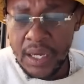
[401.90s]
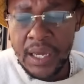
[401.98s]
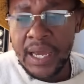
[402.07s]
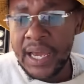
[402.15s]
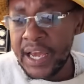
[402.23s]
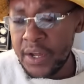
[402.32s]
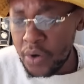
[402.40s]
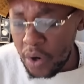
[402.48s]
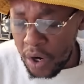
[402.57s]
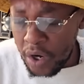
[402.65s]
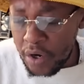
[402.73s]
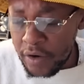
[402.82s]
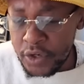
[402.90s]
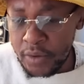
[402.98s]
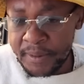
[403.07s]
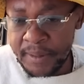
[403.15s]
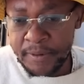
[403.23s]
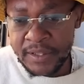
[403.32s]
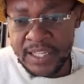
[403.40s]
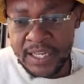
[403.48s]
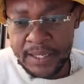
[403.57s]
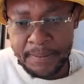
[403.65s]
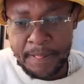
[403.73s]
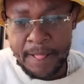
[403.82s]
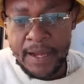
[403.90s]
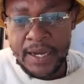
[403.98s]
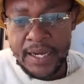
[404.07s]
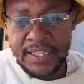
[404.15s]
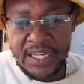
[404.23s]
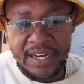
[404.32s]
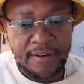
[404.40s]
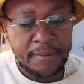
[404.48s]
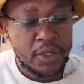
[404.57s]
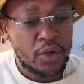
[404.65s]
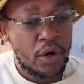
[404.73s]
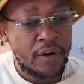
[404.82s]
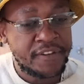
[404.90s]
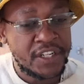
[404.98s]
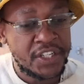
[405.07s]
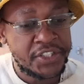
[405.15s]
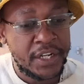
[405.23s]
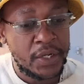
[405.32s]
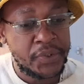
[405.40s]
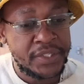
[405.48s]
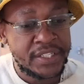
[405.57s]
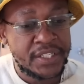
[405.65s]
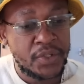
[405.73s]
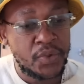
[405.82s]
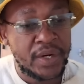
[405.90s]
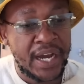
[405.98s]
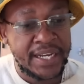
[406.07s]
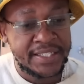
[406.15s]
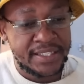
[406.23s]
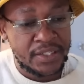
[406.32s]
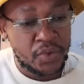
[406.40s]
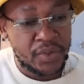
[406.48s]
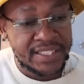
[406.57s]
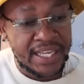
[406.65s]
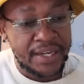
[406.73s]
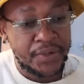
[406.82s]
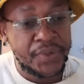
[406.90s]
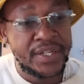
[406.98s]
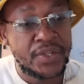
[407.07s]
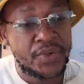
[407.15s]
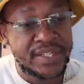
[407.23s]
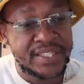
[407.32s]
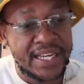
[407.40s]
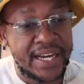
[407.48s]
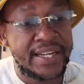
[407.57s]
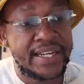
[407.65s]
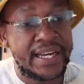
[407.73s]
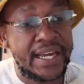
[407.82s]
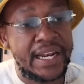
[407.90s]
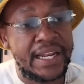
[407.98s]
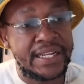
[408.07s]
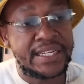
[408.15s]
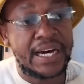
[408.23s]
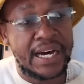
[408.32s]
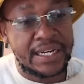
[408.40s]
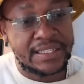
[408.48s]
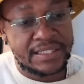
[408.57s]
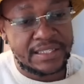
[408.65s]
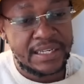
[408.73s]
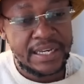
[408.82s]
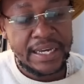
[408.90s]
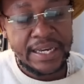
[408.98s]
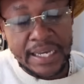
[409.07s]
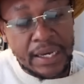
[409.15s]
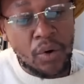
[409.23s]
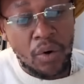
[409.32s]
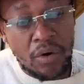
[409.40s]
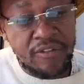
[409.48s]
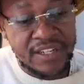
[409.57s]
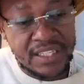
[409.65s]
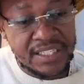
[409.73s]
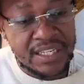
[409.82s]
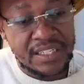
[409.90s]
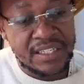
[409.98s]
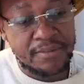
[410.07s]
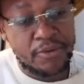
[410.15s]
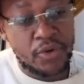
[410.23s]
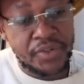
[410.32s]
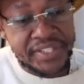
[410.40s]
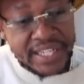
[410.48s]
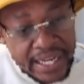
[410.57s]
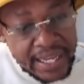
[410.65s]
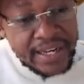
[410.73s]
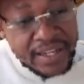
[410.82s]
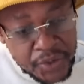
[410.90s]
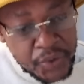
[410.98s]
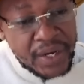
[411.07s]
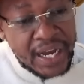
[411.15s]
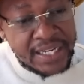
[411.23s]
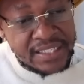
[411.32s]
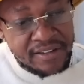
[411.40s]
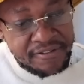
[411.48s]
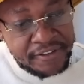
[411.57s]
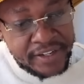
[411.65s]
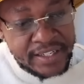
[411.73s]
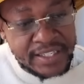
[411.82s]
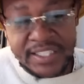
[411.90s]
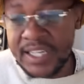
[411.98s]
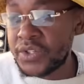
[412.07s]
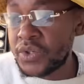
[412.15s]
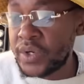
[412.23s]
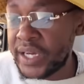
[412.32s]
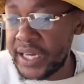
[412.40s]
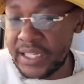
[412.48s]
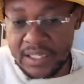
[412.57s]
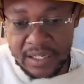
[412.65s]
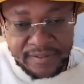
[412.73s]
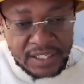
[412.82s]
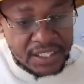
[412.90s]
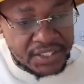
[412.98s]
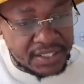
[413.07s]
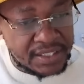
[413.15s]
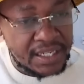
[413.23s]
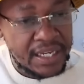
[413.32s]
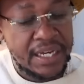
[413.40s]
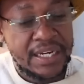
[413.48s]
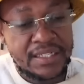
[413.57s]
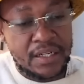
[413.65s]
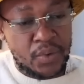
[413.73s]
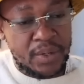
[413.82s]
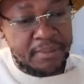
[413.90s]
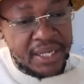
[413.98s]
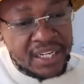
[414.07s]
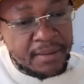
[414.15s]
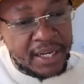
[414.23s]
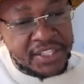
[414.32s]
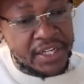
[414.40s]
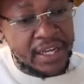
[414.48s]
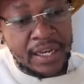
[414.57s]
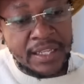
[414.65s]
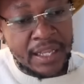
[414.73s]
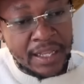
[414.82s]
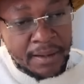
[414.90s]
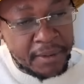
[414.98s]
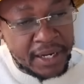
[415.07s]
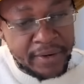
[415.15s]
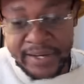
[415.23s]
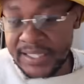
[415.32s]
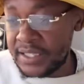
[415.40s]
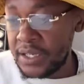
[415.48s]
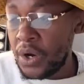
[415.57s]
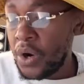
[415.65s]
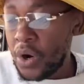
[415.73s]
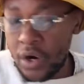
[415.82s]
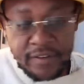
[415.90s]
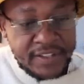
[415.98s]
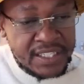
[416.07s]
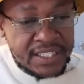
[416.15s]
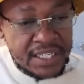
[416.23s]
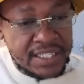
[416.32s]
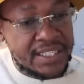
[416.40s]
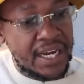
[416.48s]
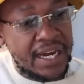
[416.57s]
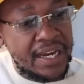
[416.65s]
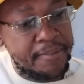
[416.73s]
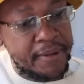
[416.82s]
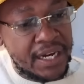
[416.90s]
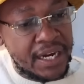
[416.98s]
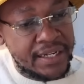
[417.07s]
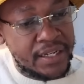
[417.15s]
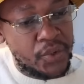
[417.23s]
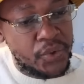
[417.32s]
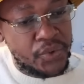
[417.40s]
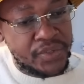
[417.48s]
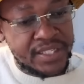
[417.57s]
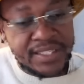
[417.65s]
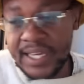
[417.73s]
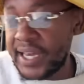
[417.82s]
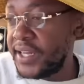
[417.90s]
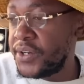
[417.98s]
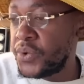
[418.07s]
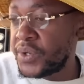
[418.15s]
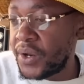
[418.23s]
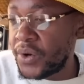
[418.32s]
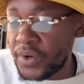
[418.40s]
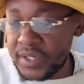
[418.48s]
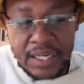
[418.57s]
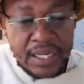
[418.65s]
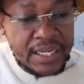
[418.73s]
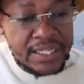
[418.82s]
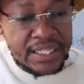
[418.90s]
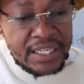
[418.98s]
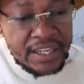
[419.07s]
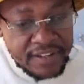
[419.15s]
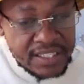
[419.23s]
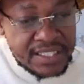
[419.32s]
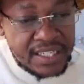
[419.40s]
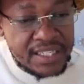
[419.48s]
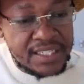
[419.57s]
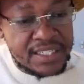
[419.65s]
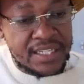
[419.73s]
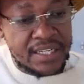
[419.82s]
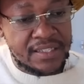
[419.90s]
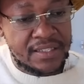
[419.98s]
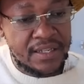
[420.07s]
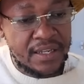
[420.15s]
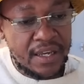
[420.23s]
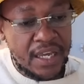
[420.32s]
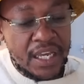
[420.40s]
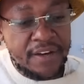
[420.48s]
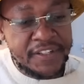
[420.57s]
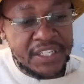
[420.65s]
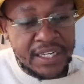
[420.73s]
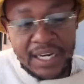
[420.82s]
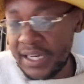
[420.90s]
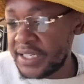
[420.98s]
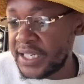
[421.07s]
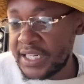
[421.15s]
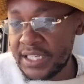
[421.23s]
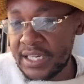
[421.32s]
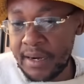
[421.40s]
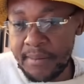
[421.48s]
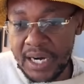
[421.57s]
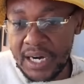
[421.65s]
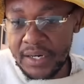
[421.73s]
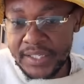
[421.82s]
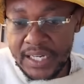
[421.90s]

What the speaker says: and all of you people there in the government of national unity, you guys need to resign. You need to resign and let us take over this country, because clearly you guys have failed. Just look at the revelations that were made by General Nkantam Khwanazi. All of these things are happening under your noses, and you cannot even see these things. If General didn't come out and